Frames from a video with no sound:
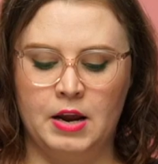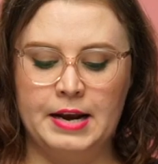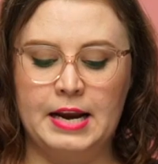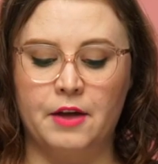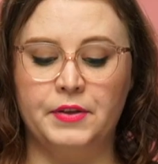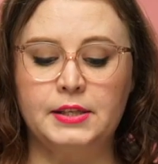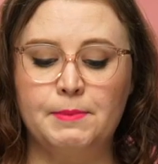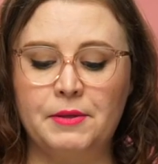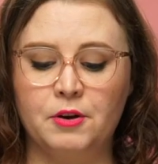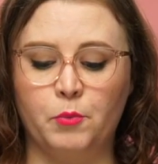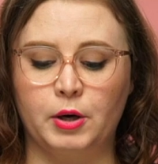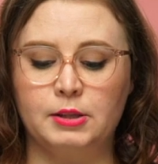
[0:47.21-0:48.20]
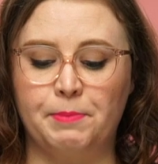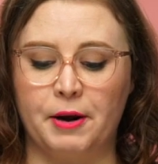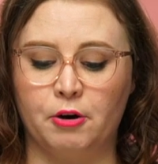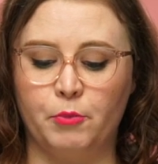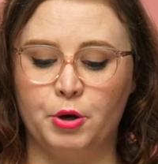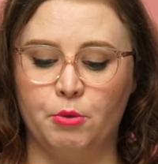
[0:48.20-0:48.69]
Now this method works
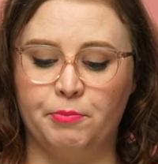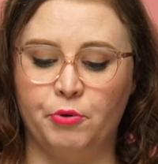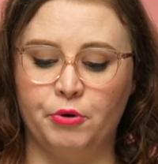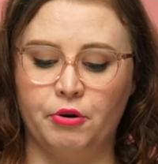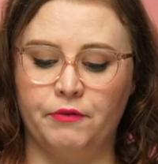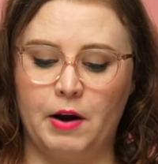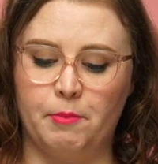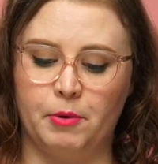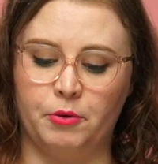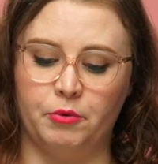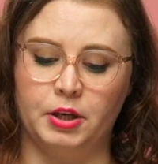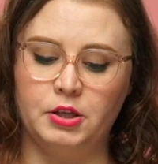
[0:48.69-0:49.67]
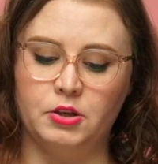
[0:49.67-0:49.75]
better when you pull your fabric really